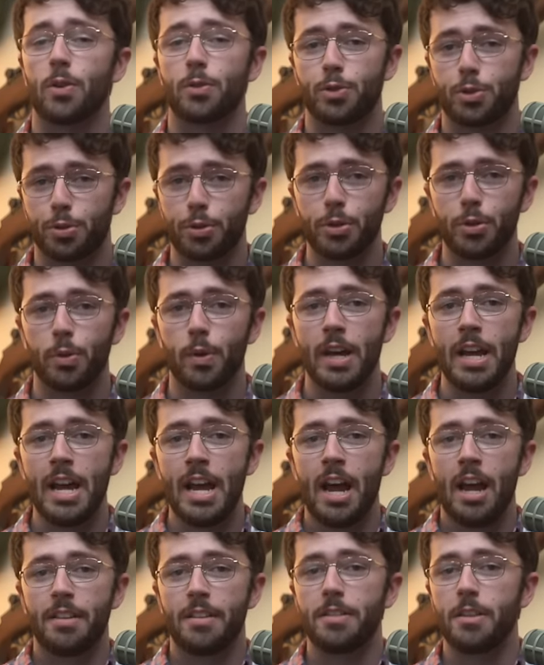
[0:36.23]
are true,
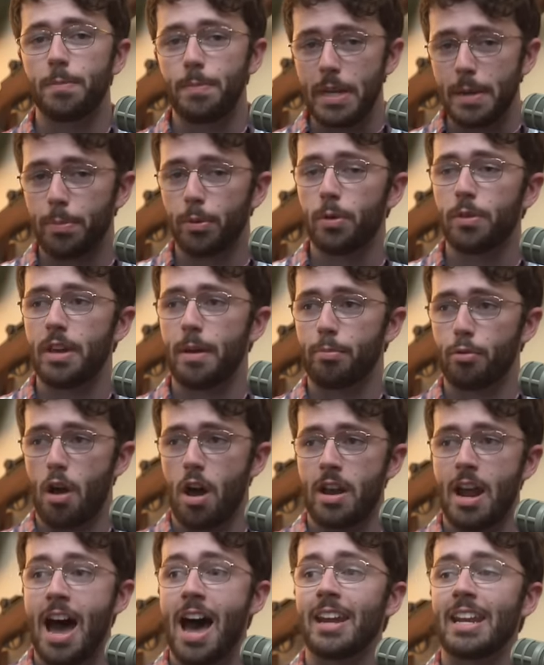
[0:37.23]
then the people who they
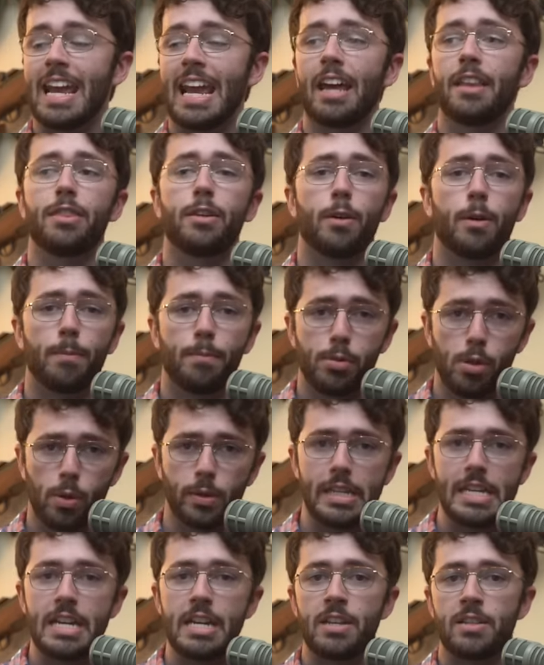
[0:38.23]
brought on and their
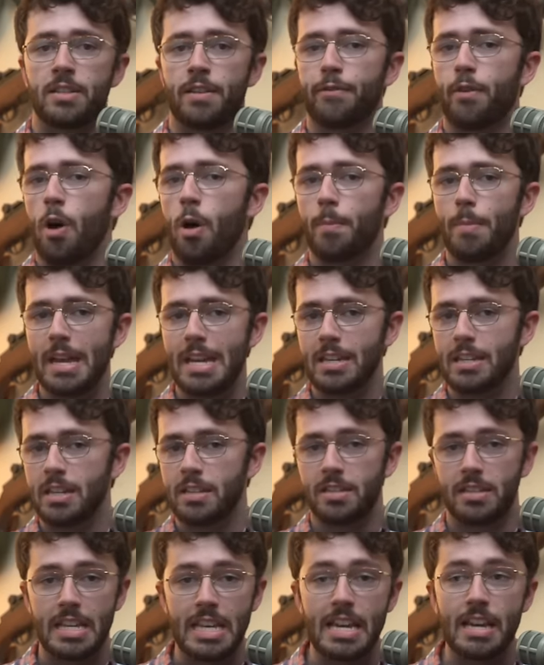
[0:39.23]
employees have all been
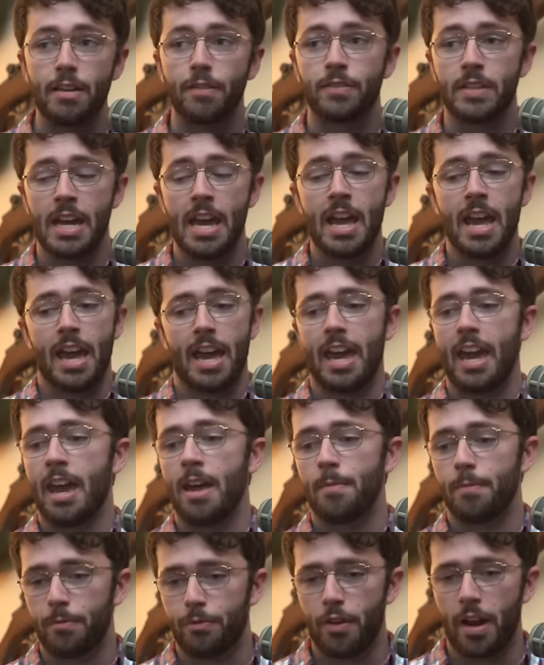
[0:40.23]
deceived.
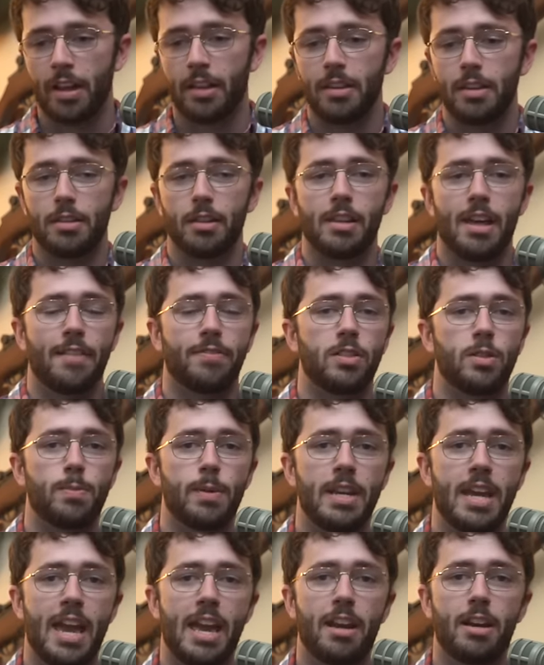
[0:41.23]
And frankly, the left has
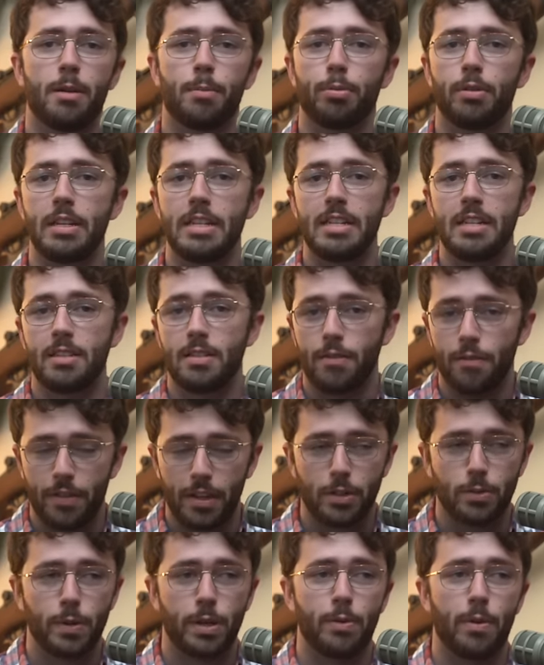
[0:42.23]
been handed a pretty decent
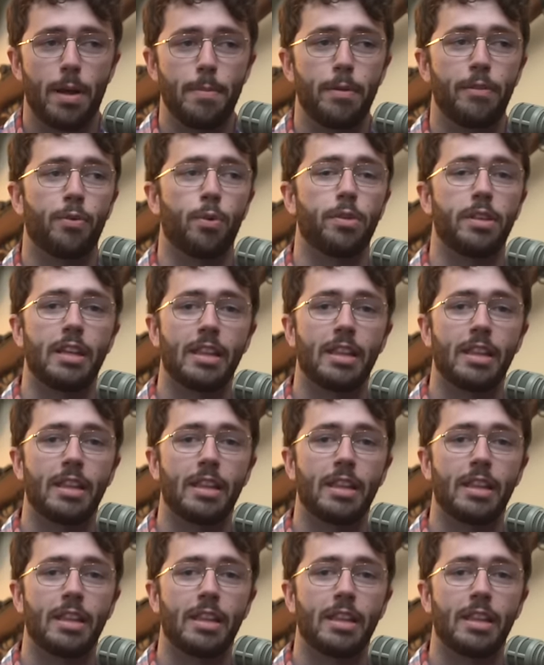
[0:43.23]
victory right before the